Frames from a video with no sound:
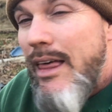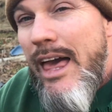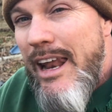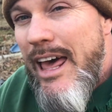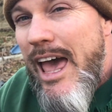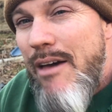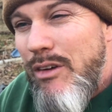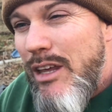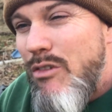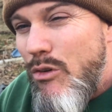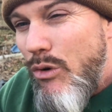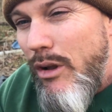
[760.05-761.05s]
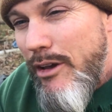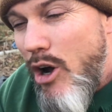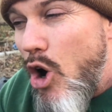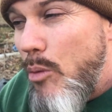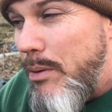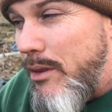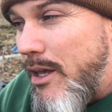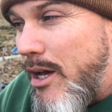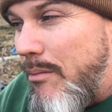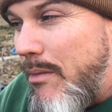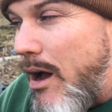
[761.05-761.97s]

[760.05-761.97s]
and I haven't even really opened them.